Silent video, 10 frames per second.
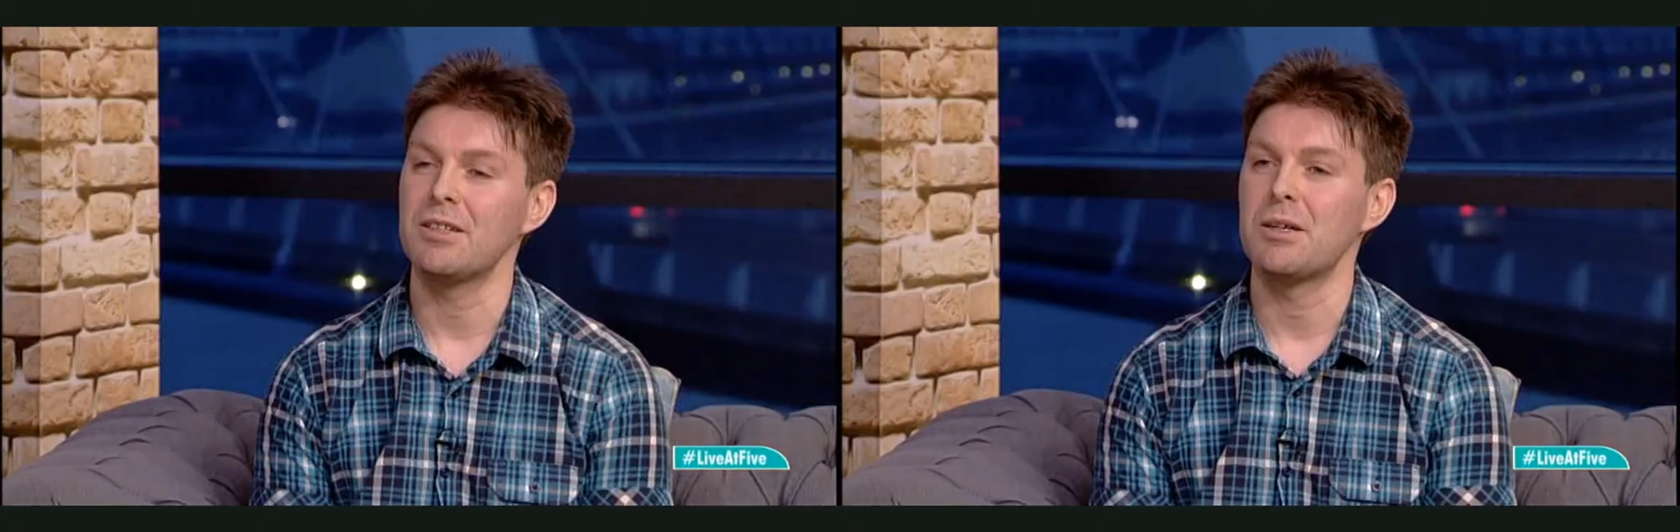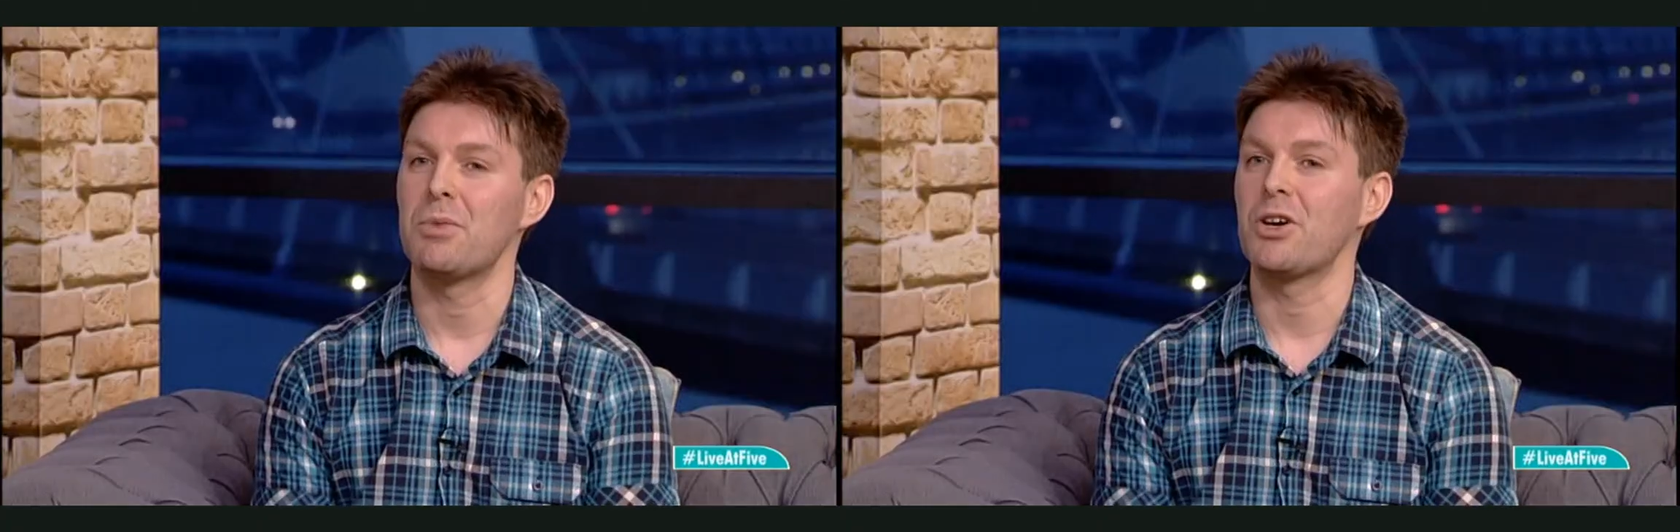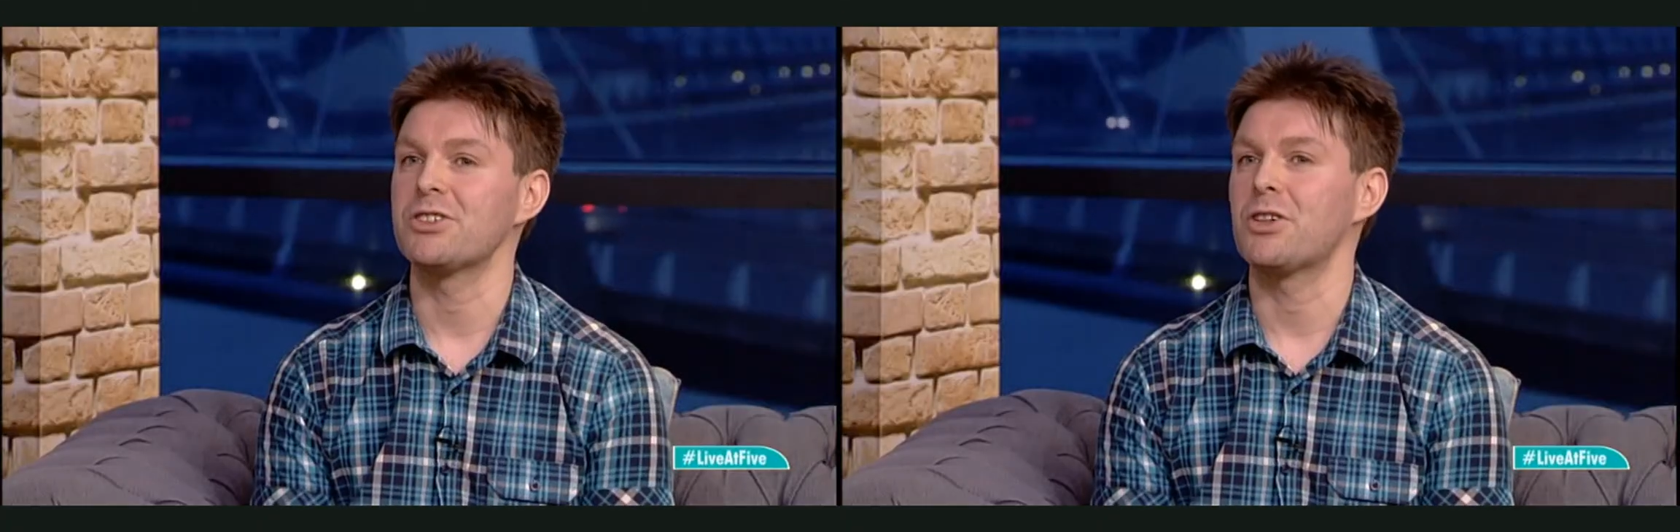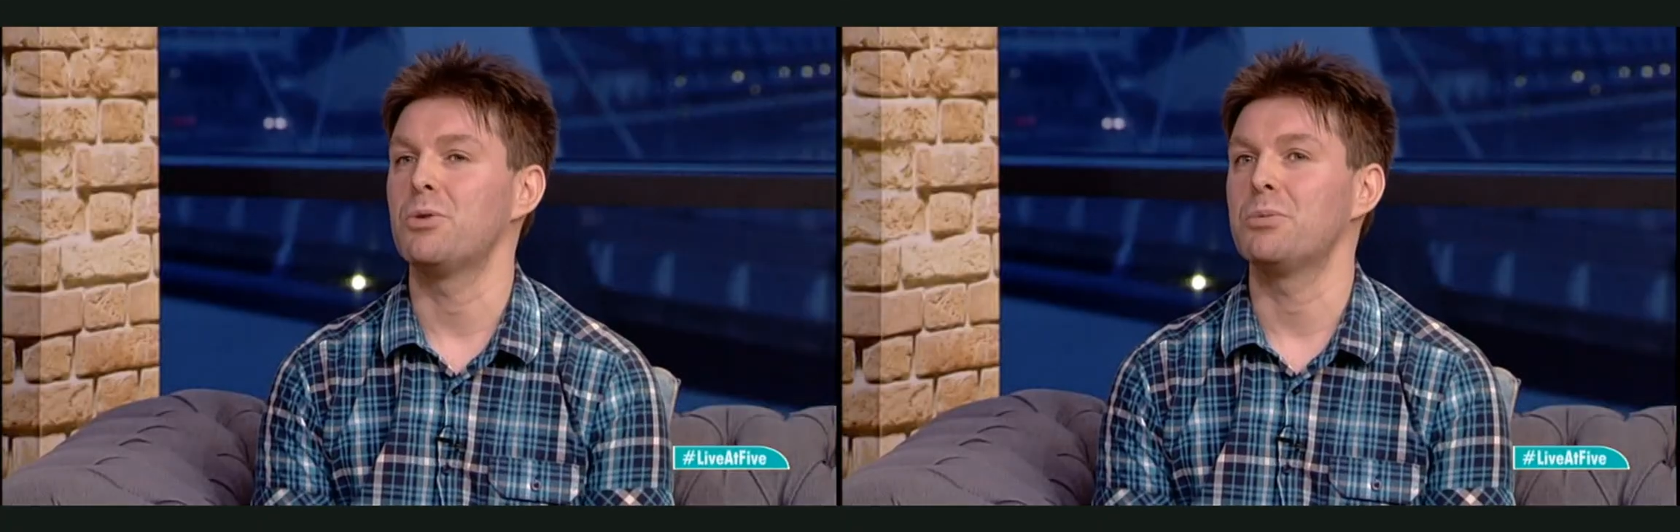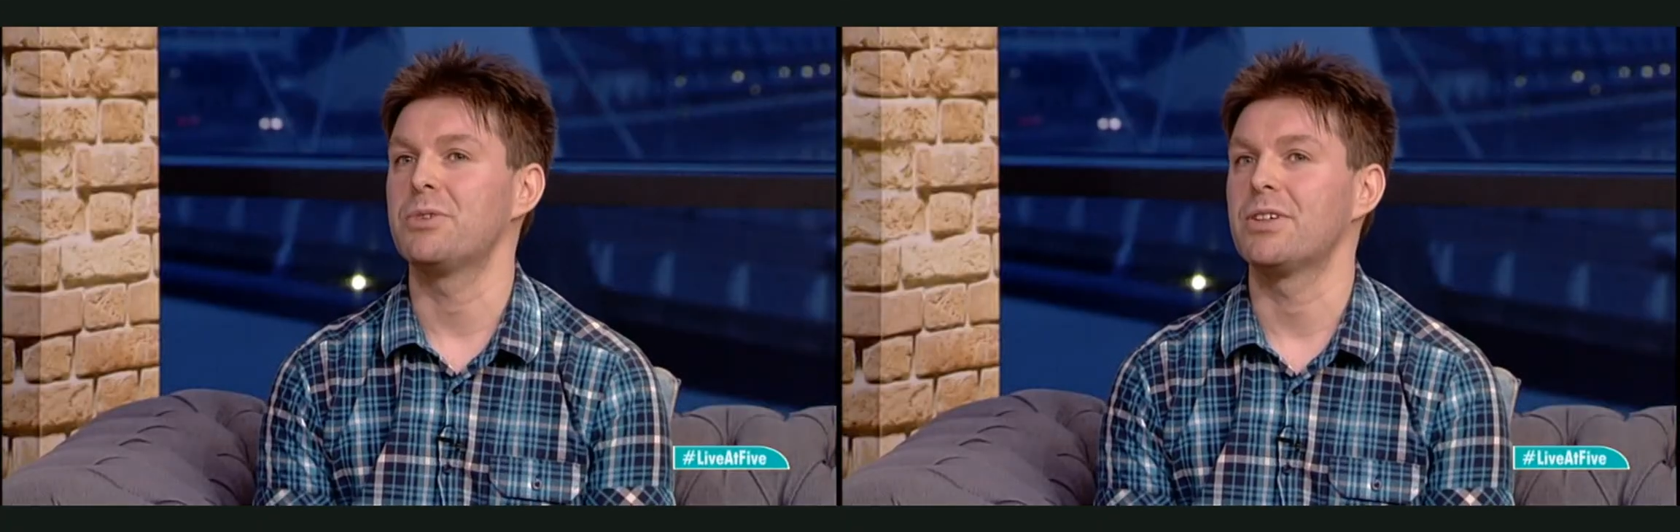because I
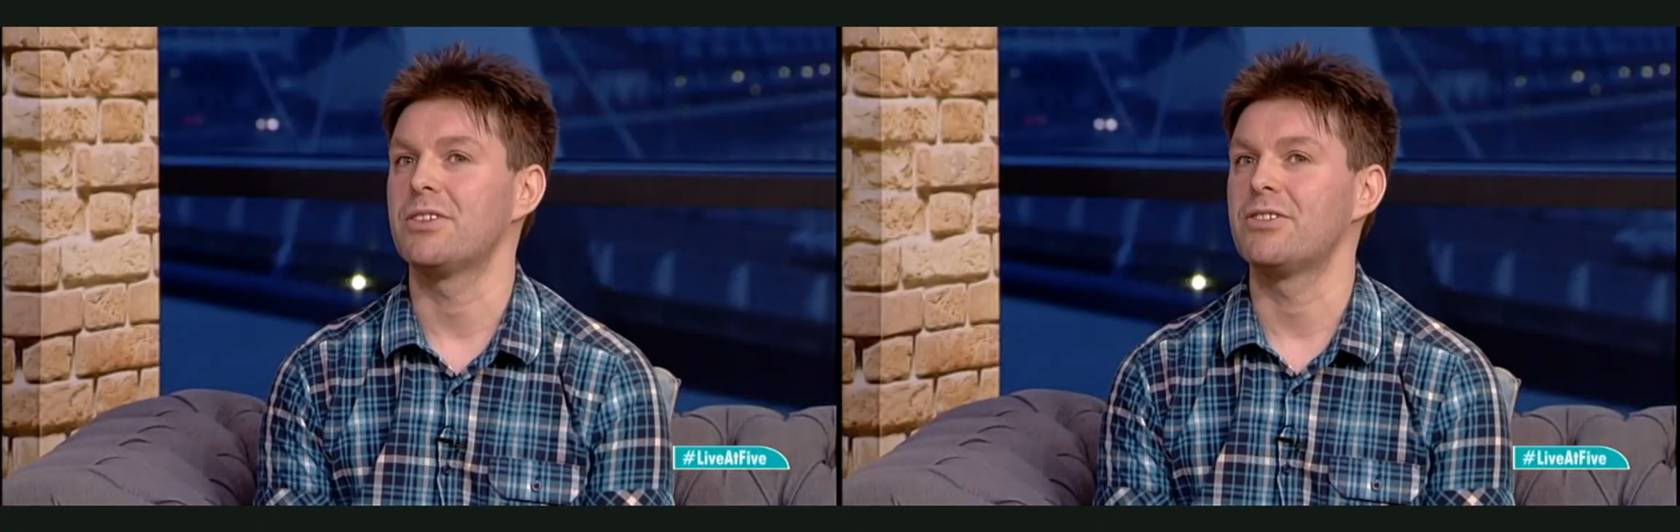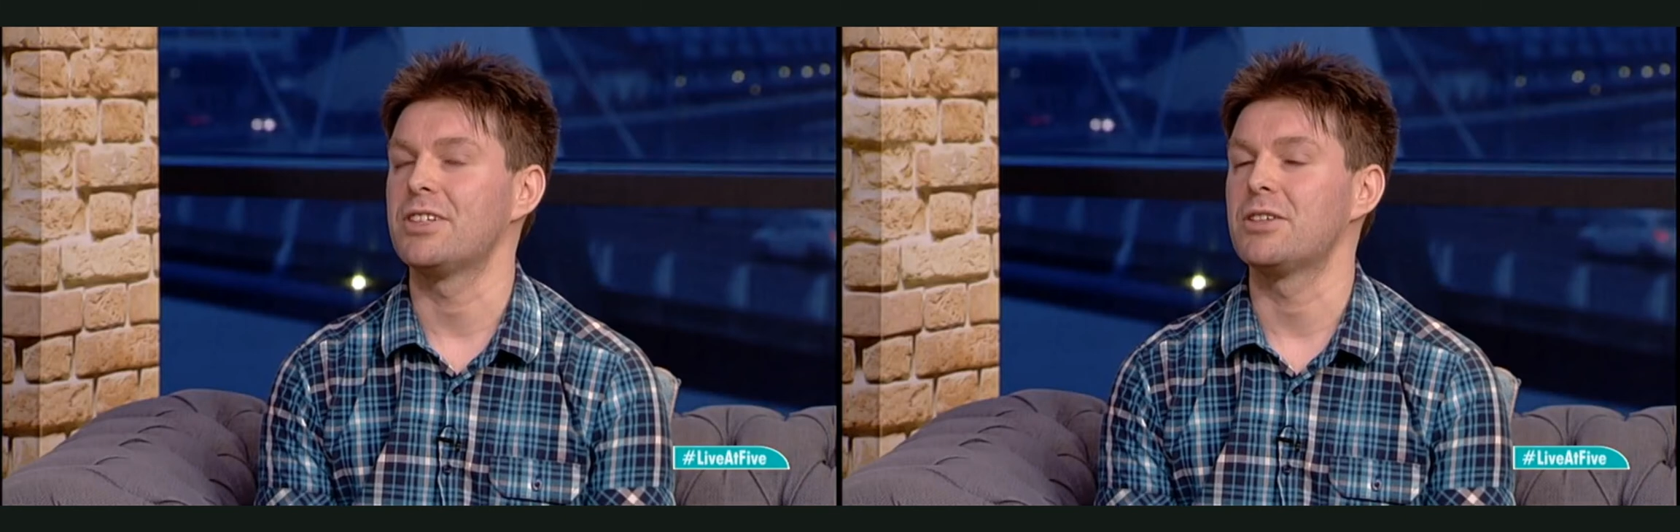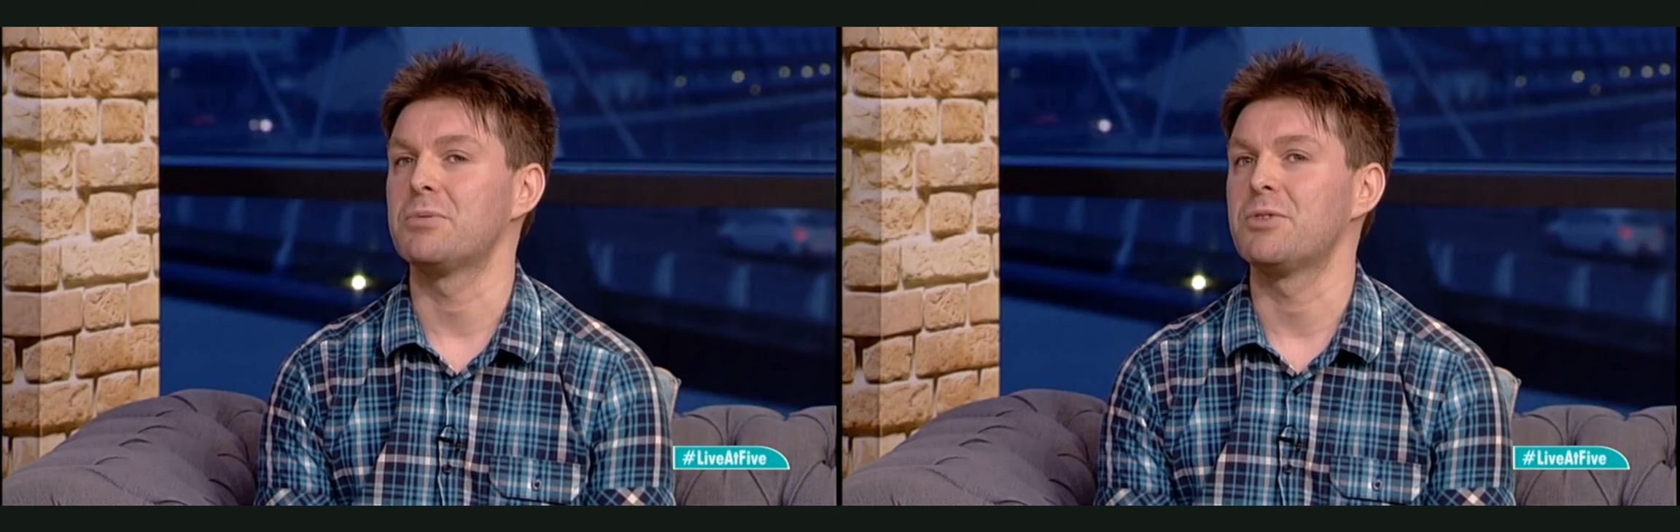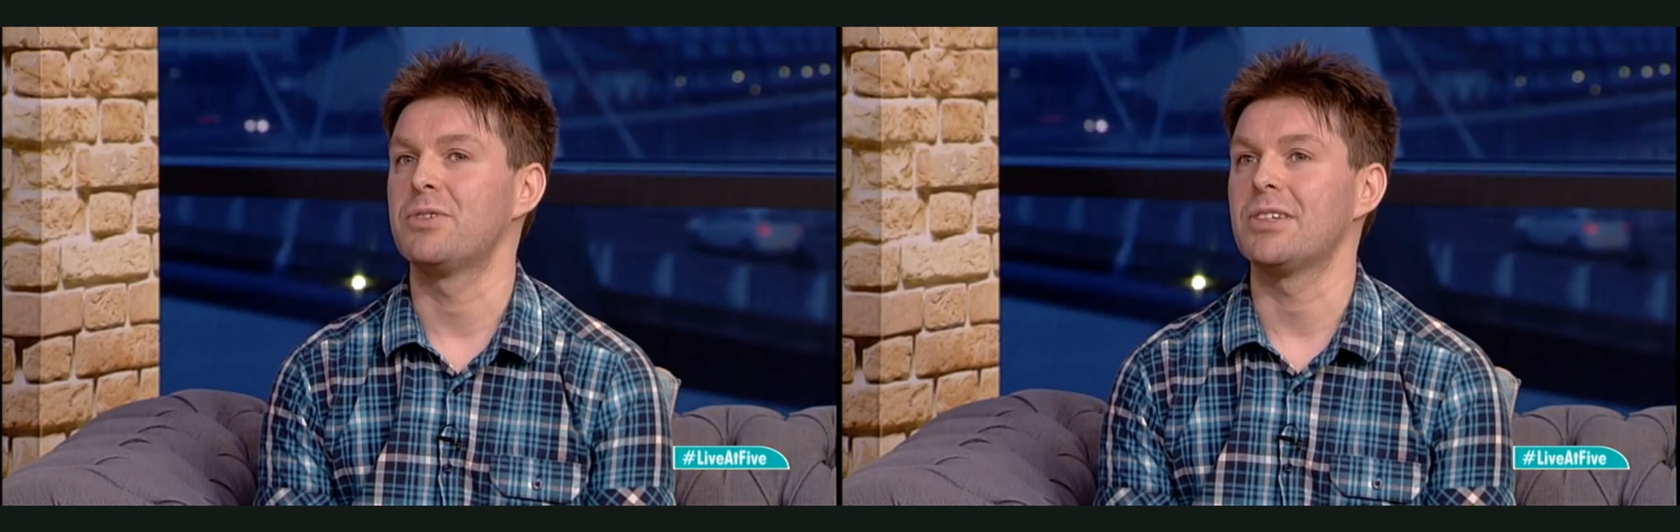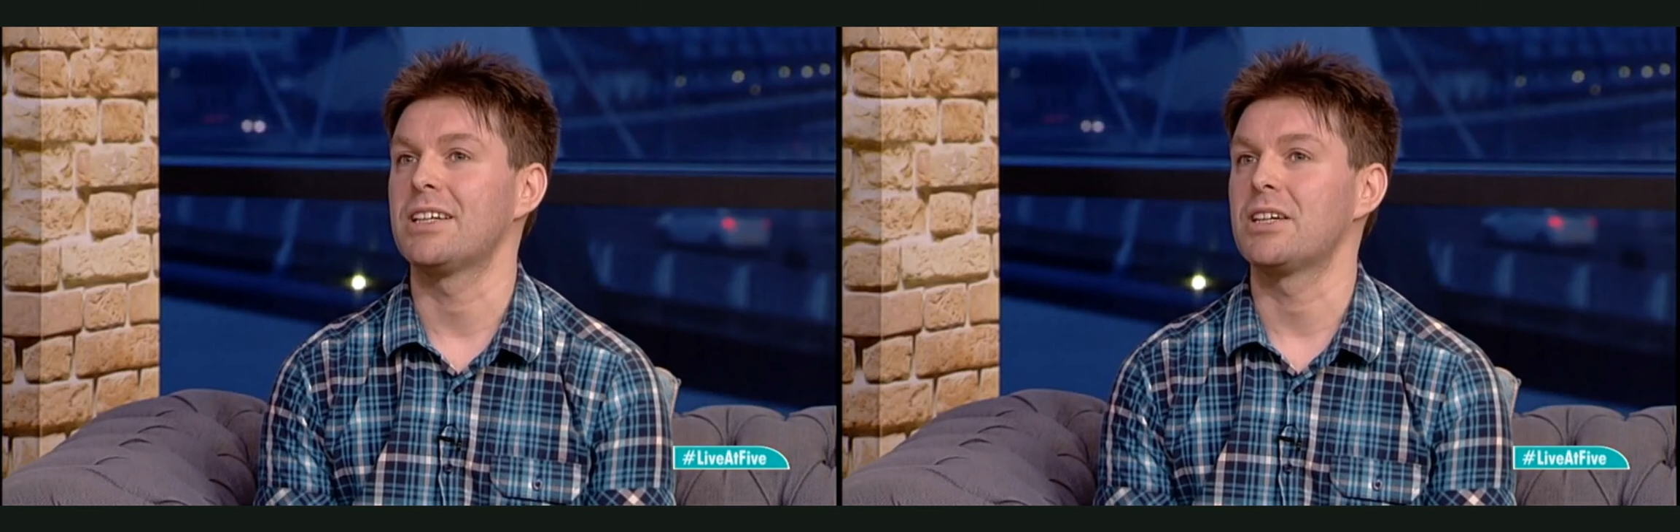hoped that the reader would
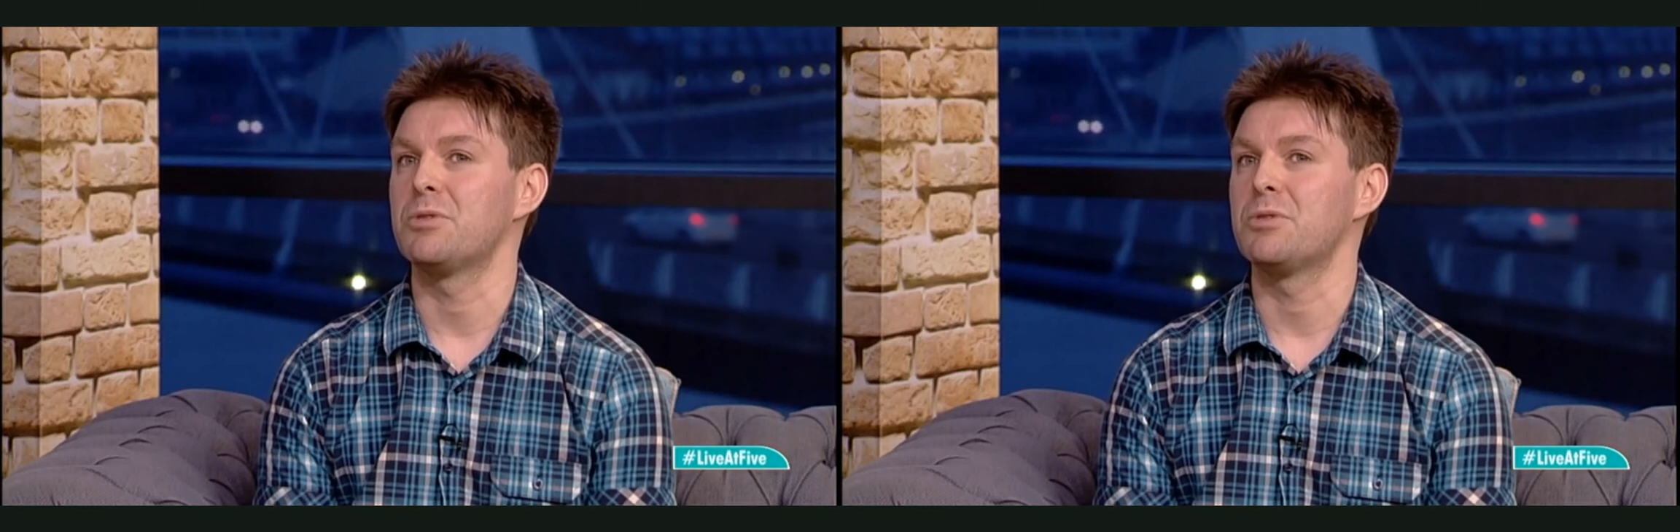feel like